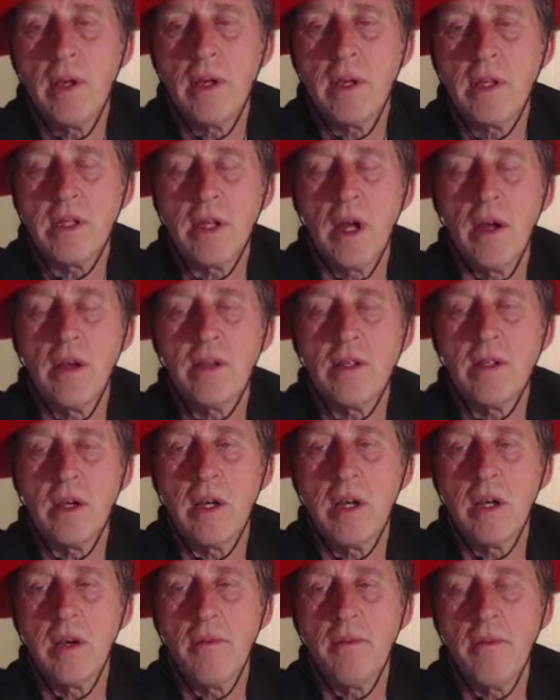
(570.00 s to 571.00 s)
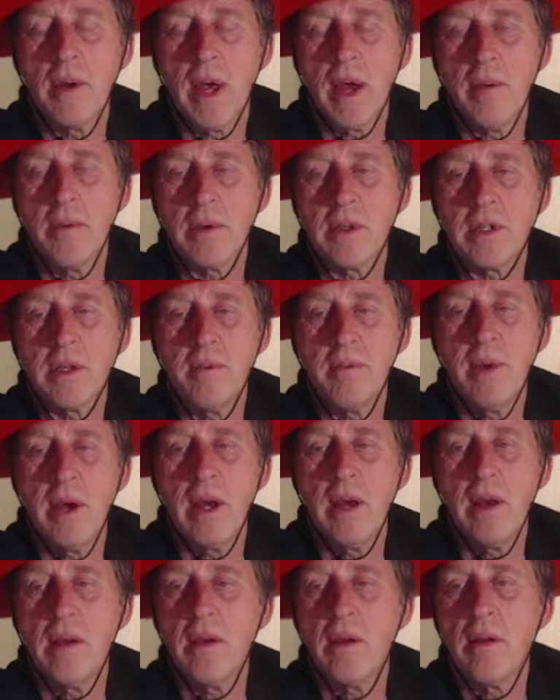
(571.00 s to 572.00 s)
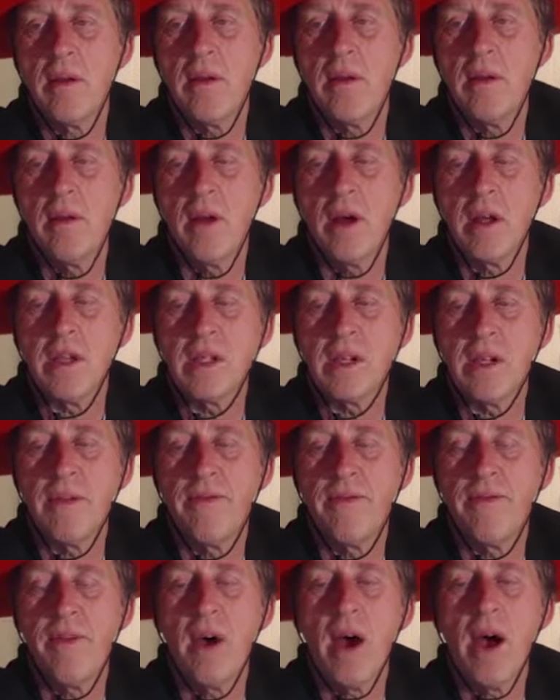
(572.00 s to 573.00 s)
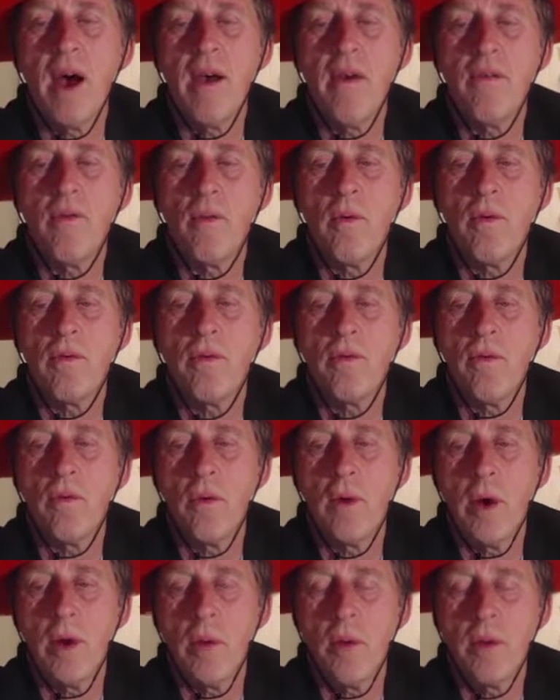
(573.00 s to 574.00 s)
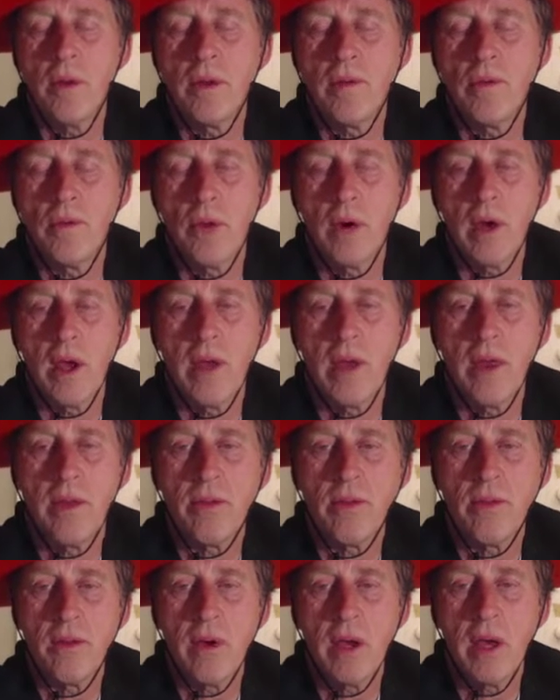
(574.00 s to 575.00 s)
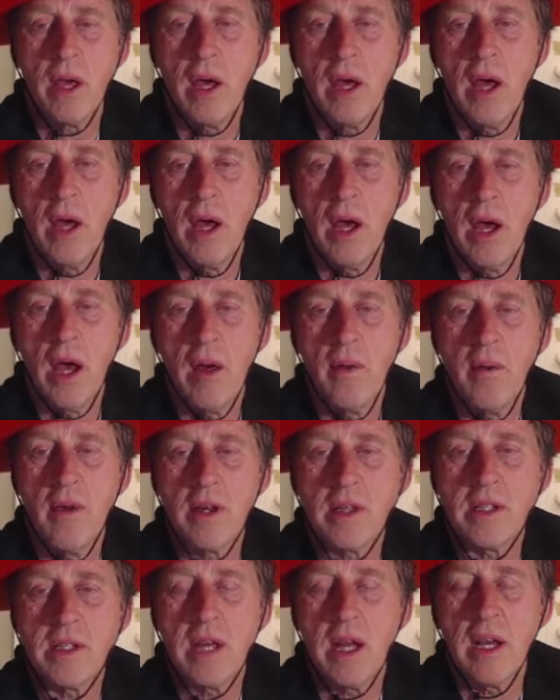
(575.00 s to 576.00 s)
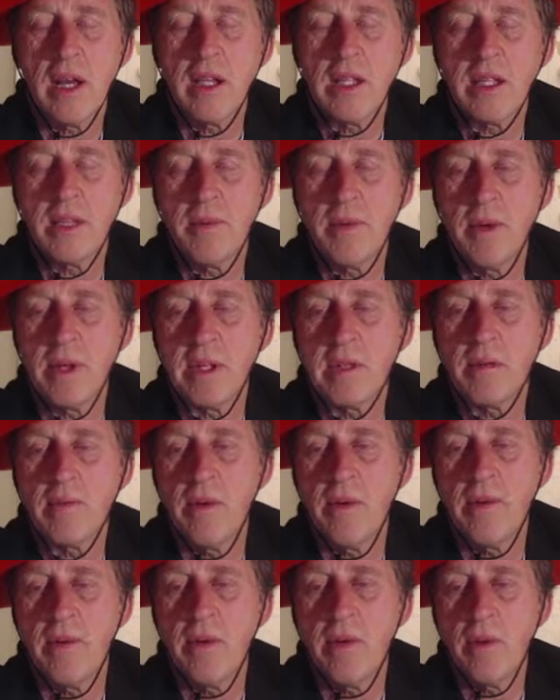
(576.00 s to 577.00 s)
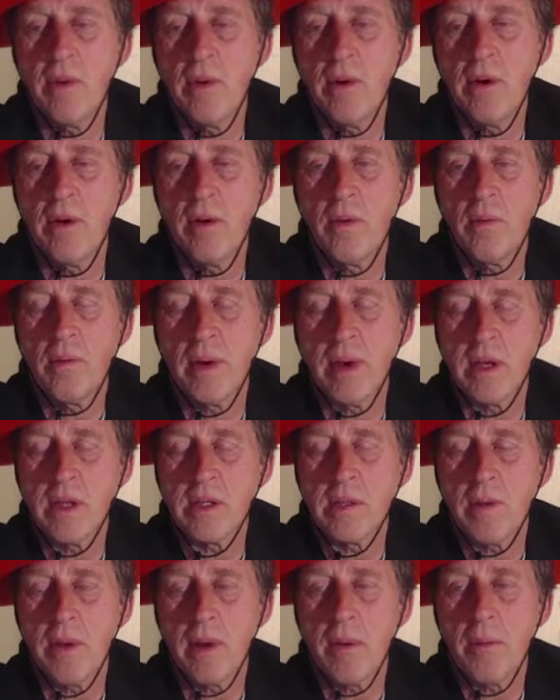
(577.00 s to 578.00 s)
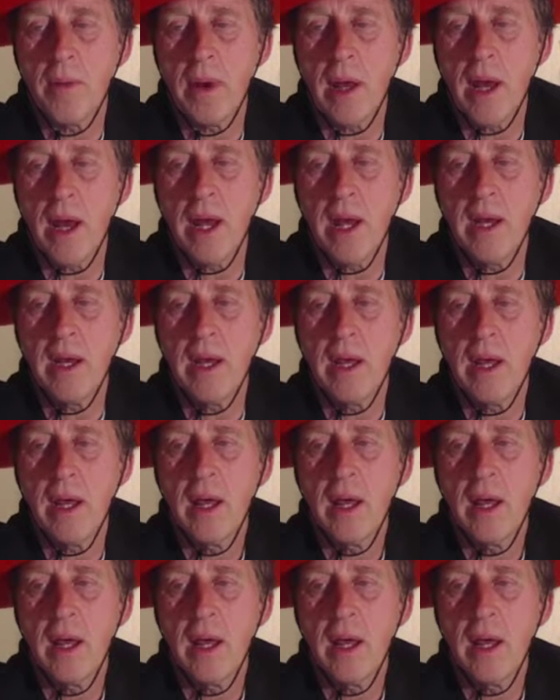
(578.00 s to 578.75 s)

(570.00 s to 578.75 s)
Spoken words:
So to be able to meet knight g5 with rook e3, I'm not saying it's the best move in the world, but it's what I played.